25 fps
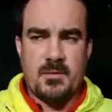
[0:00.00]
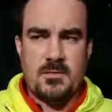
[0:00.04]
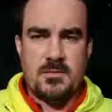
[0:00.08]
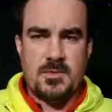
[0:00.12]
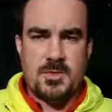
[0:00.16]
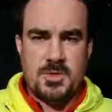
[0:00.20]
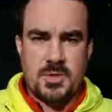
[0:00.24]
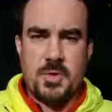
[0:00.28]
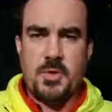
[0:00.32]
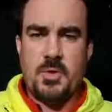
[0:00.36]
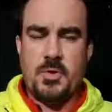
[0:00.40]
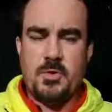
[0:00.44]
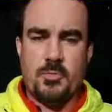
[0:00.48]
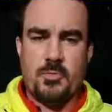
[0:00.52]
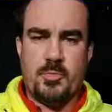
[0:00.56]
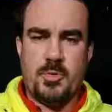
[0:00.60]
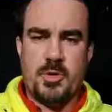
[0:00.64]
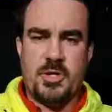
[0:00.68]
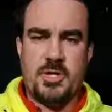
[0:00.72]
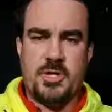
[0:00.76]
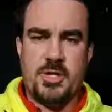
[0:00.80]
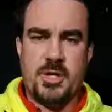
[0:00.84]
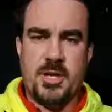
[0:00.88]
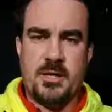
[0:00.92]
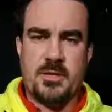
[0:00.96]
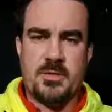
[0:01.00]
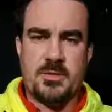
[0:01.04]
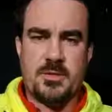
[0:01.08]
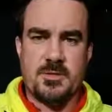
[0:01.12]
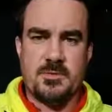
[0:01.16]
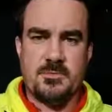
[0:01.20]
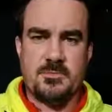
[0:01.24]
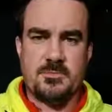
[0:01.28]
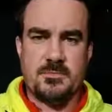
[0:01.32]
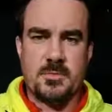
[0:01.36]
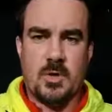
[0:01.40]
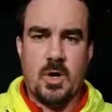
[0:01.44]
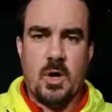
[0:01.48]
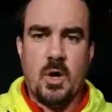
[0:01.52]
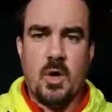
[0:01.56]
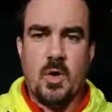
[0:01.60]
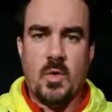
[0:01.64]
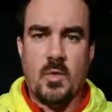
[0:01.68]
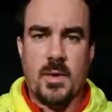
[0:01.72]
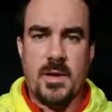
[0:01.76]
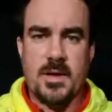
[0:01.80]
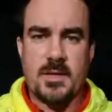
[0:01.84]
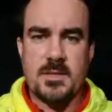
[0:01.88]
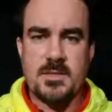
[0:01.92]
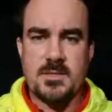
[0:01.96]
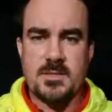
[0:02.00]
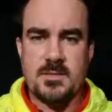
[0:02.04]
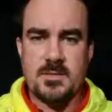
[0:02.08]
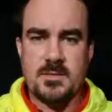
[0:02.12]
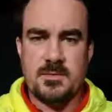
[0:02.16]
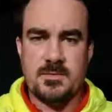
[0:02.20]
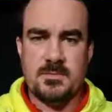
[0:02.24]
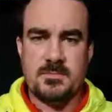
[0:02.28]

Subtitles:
Show your appreciation. Always.